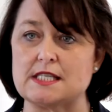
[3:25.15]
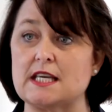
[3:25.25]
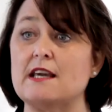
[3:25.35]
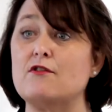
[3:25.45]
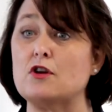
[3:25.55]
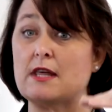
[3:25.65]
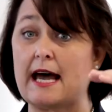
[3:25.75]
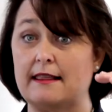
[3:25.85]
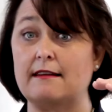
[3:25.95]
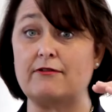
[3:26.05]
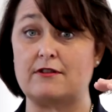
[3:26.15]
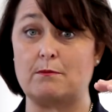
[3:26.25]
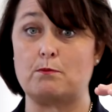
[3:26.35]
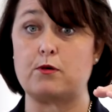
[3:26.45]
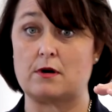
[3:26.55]
to give you that lift in
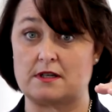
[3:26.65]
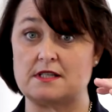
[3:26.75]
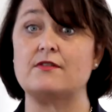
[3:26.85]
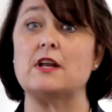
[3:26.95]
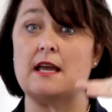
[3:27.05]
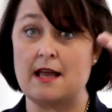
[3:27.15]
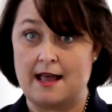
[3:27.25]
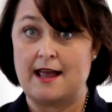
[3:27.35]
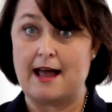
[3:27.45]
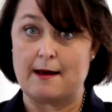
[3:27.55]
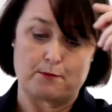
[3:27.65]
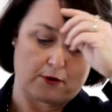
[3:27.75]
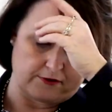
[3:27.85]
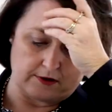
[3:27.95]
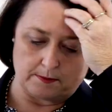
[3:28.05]
productivity and
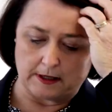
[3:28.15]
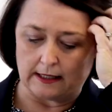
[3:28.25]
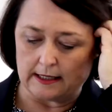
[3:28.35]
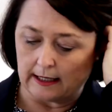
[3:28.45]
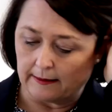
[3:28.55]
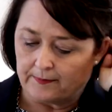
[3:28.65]
profitability.